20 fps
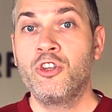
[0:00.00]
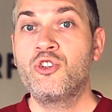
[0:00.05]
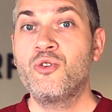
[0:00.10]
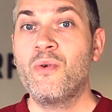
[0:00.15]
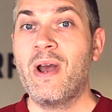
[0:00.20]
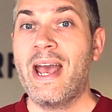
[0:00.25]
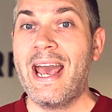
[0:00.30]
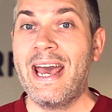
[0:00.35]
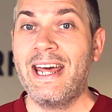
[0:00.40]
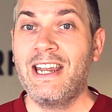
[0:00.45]

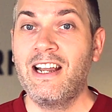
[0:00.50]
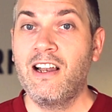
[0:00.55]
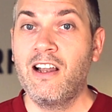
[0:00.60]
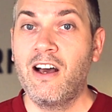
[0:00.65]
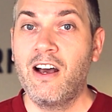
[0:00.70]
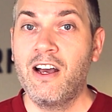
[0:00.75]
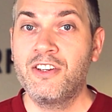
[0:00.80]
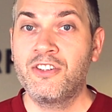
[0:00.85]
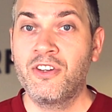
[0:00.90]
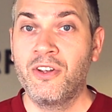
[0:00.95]
to
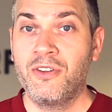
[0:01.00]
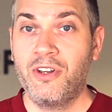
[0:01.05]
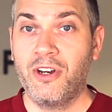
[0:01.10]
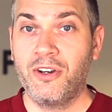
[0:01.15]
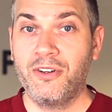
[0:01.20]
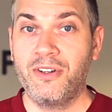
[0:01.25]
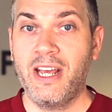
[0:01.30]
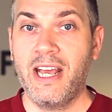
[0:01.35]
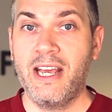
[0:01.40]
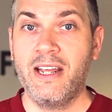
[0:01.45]
analyze
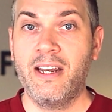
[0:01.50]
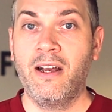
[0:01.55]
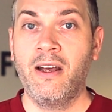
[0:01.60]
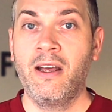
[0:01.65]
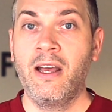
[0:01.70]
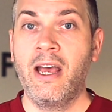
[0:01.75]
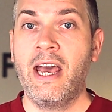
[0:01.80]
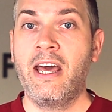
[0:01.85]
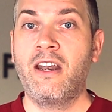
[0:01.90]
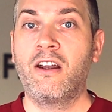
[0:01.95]
their
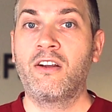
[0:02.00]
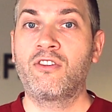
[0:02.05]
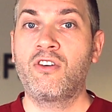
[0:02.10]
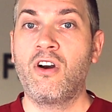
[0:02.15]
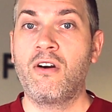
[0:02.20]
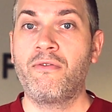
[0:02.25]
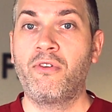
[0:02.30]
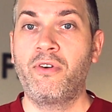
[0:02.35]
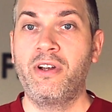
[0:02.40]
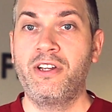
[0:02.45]
data and
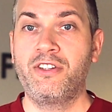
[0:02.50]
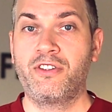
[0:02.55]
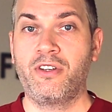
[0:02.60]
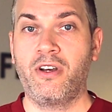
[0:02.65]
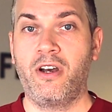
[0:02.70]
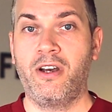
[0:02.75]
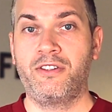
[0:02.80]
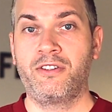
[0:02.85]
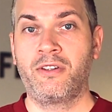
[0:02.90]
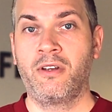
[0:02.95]
uncover
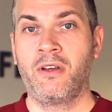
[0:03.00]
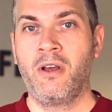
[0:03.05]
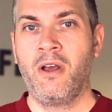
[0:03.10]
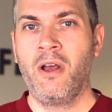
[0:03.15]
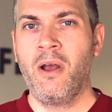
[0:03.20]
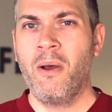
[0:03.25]
insights.